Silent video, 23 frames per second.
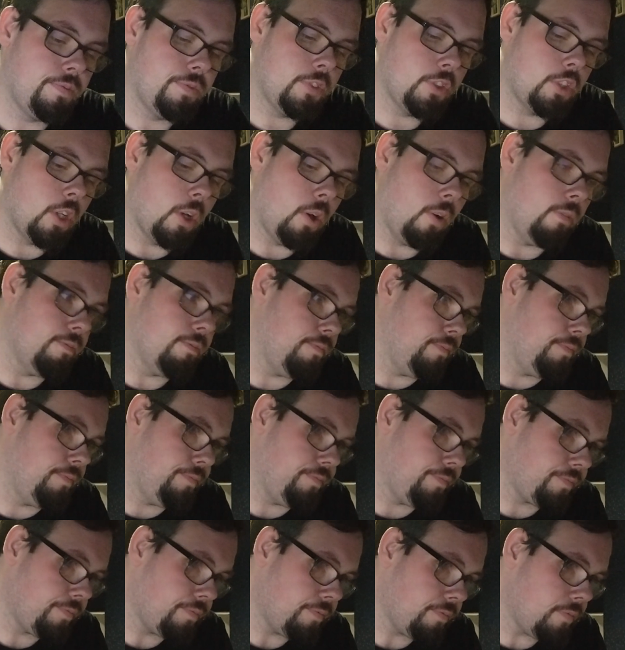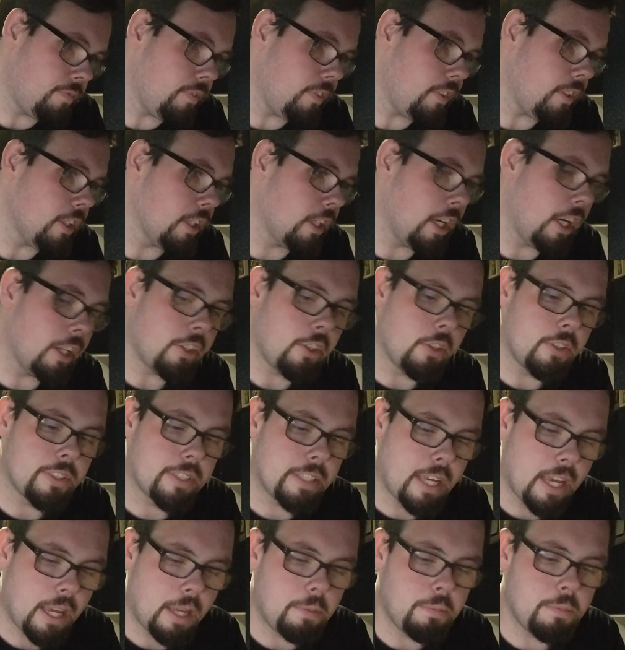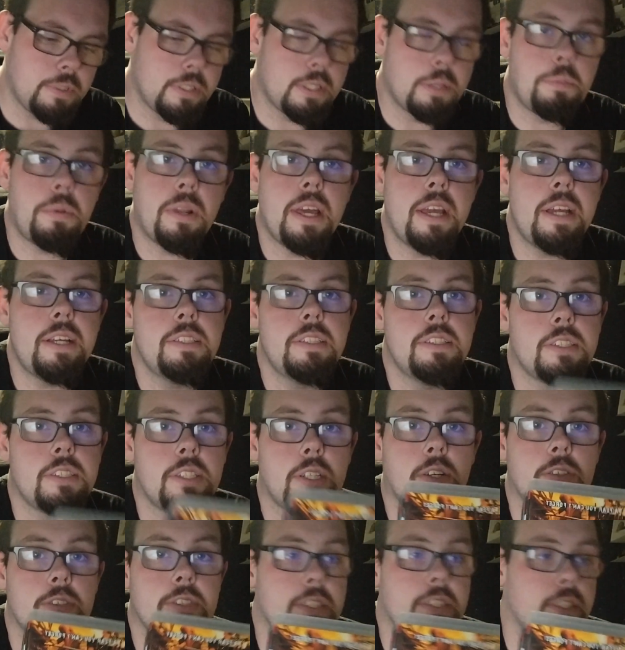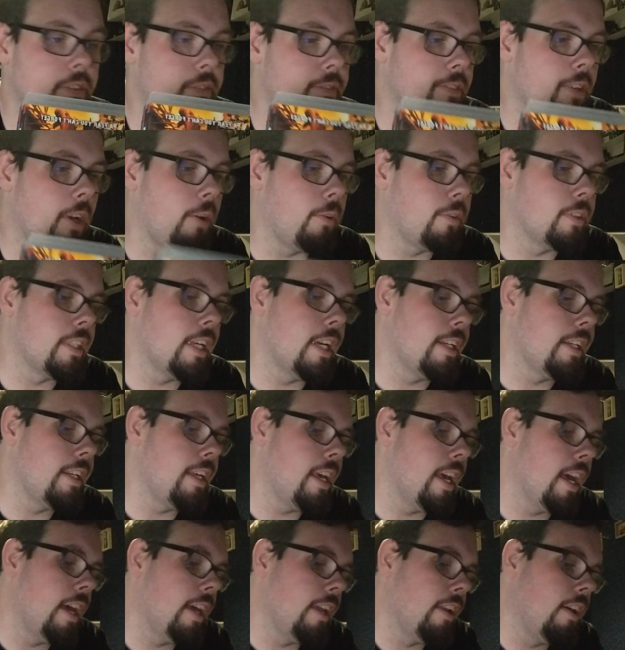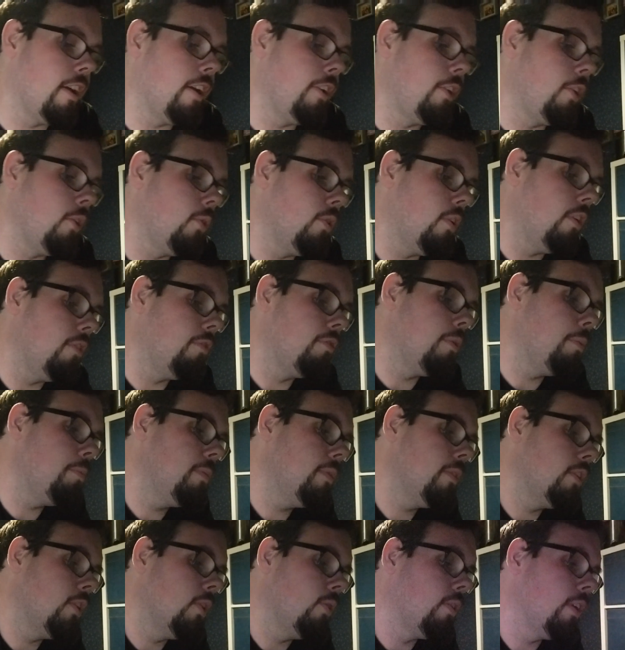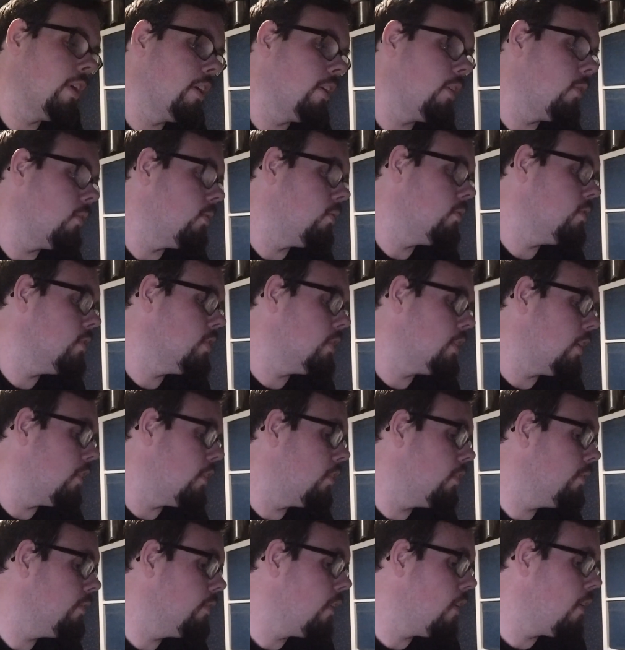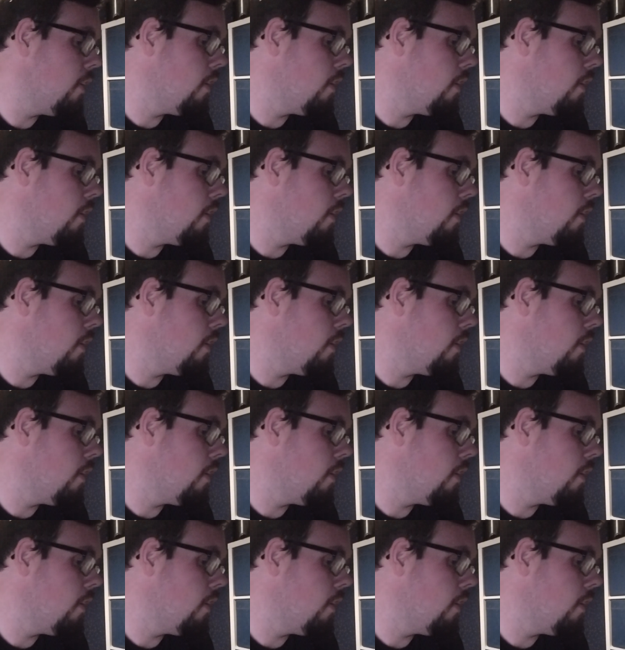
So I've got those games to play, so it's always handy, and I do love them, so thank you, Sarah.